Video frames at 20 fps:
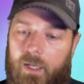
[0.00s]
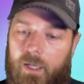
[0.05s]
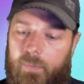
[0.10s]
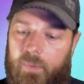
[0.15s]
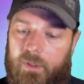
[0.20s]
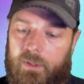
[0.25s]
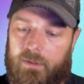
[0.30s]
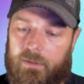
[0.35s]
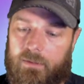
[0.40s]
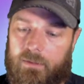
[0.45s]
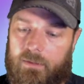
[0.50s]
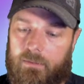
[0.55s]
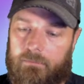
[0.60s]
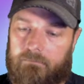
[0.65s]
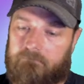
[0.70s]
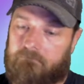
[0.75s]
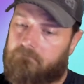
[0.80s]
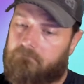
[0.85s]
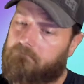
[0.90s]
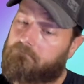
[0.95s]
Epics,
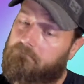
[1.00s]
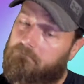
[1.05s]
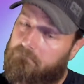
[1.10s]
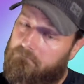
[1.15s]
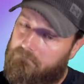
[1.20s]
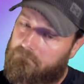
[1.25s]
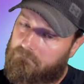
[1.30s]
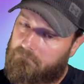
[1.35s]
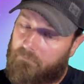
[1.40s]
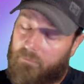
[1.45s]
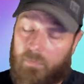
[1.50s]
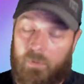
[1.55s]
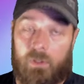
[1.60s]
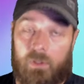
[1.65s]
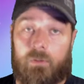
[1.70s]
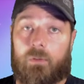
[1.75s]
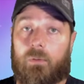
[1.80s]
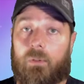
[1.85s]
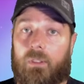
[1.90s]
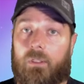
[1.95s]
the
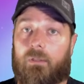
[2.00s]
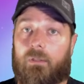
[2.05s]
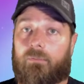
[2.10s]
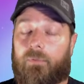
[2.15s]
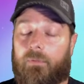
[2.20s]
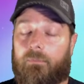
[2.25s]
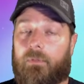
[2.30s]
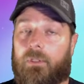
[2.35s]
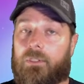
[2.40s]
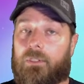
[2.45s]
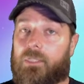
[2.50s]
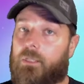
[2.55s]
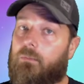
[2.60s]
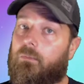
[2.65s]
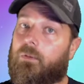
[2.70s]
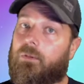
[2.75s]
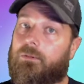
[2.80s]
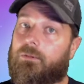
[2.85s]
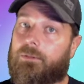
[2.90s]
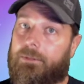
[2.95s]
250 gem
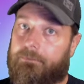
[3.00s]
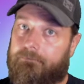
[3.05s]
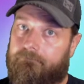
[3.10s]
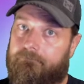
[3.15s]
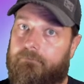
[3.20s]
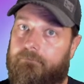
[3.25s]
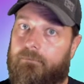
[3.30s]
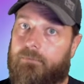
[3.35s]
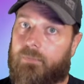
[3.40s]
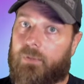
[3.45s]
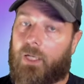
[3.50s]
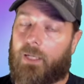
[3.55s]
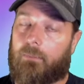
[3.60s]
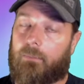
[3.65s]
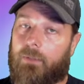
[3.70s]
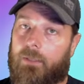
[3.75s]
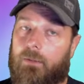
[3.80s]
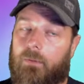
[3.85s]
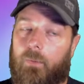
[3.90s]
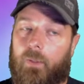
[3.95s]
one's
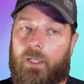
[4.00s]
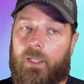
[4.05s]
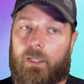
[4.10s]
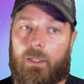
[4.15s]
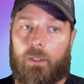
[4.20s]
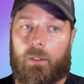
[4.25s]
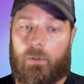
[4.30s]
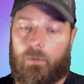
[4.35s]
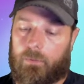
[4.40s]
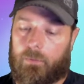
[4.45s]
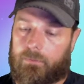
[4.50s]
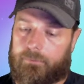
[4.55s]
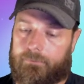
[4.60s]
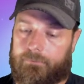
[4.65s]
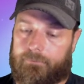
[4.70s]
probably the way to go.